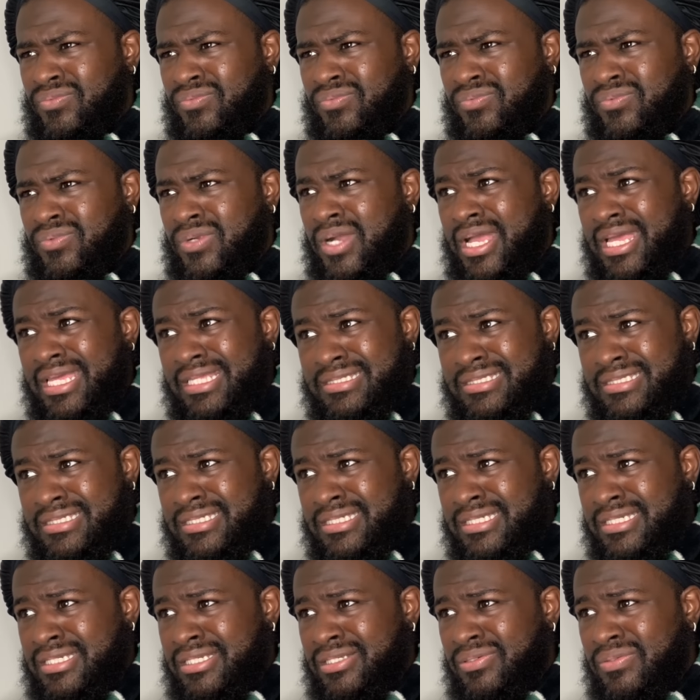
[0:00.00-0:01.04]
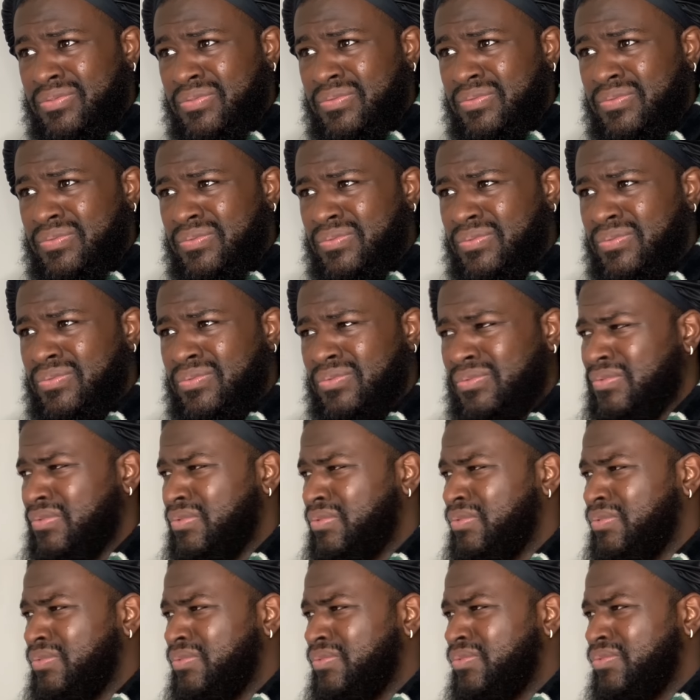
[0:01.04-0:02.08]
What?
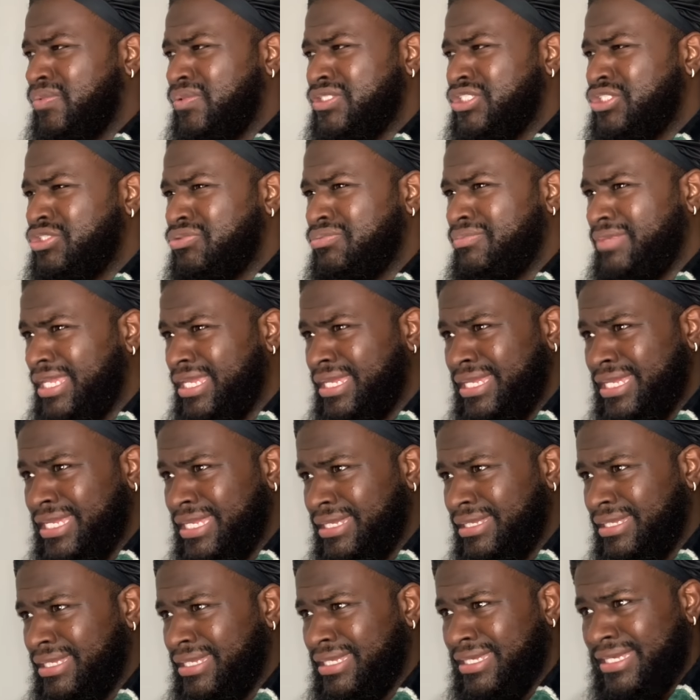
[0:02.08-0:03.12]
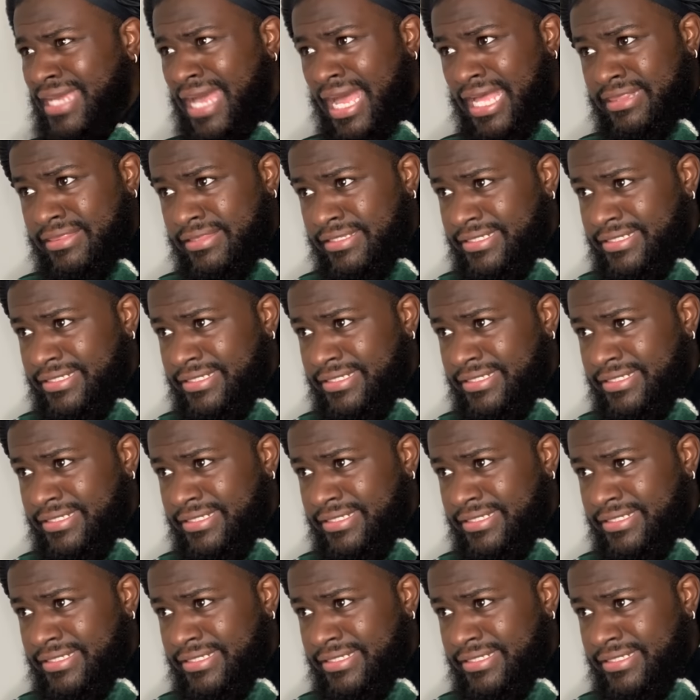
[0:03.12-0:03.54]
What you mean he got the